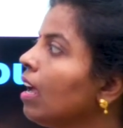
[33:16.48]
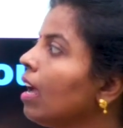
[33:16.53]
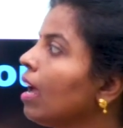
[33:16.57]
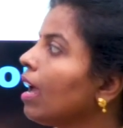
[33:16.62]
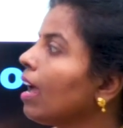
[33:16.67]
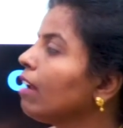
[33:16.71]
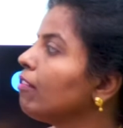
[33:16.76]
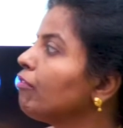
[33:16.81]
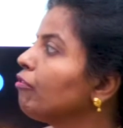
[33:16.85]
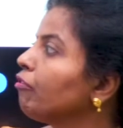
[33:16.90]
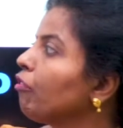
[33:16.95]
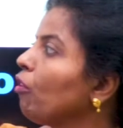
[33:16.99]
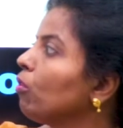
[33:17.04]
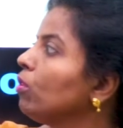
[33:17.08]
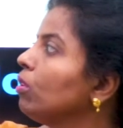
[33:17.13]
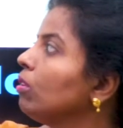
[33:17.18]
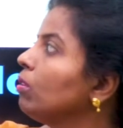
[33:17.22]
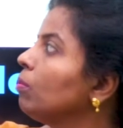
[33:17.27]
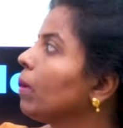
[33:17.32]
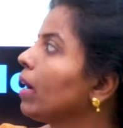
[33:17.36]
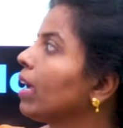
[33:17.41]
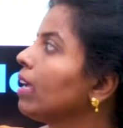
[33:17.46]
and
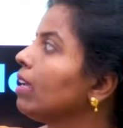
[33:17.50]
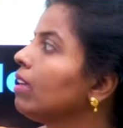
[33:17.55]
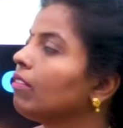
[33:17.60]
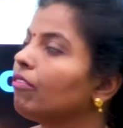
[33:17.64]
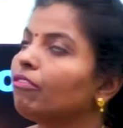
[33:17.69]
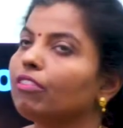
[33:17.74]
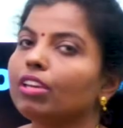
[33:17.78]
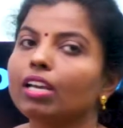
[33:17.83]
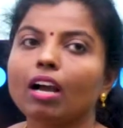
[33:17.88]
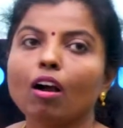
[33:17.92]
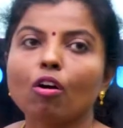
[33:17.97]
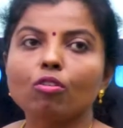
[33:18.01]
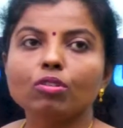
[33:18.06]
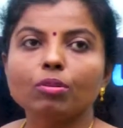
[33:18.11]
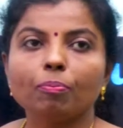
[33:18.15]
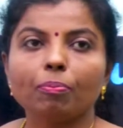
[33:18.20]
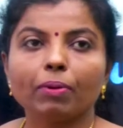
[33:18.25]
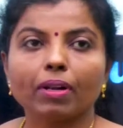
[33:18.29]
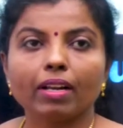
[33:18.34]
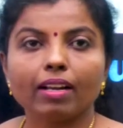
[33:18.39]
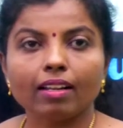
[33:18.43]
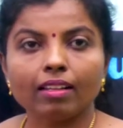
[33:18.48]
followed by we have to
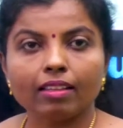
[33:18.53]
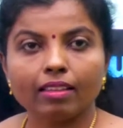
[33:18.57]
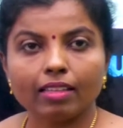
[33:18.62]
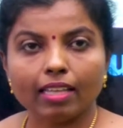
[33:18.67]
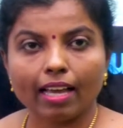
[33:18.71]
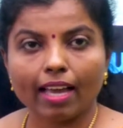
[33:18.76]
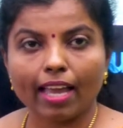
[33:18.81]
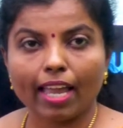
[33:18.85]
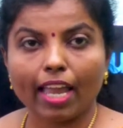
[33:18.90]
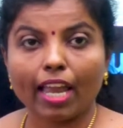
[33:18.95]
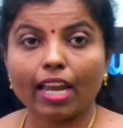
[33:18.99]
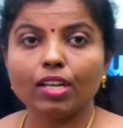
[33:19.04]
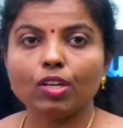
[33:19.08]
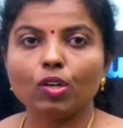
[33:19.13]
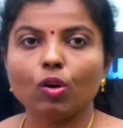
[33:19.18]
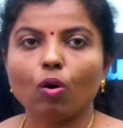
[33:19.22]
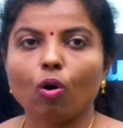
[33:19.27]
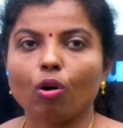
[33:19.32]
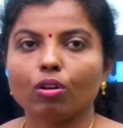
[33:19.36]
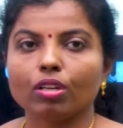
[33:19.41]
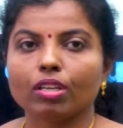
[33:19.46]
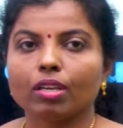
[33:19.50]
print the end
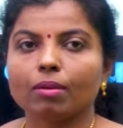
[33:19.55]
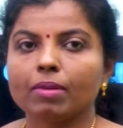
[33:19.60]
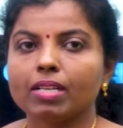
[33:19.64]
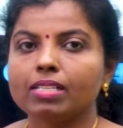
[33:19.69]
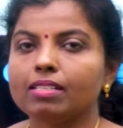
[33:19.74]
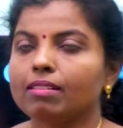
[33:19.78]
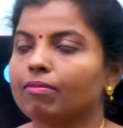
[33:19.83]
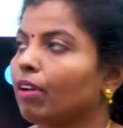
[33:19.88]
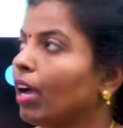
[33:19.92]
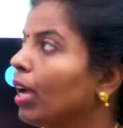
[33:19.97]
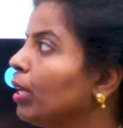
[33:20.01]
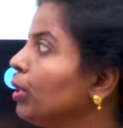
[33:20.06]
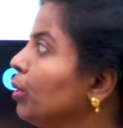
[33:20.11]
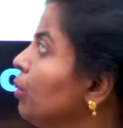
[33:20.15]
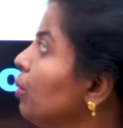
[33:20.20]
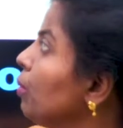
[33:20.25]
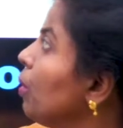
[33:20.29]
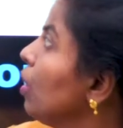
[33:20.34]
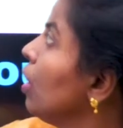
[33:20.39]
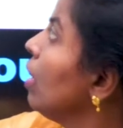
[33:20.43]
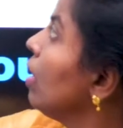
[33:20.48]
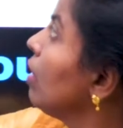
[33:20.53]
arguments
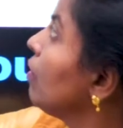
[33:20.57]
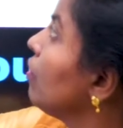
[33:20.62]
value.